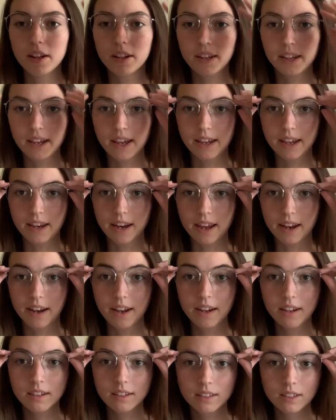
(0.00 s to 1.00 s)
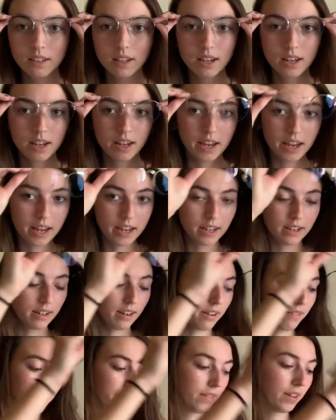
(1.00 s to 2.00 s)
like I get headaches and
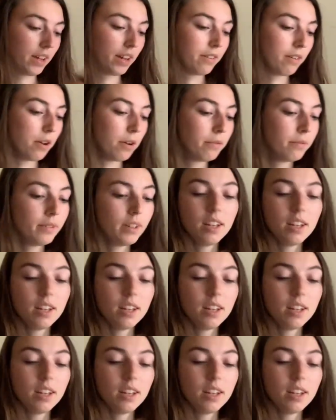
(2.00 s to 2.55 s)
I, I don't know,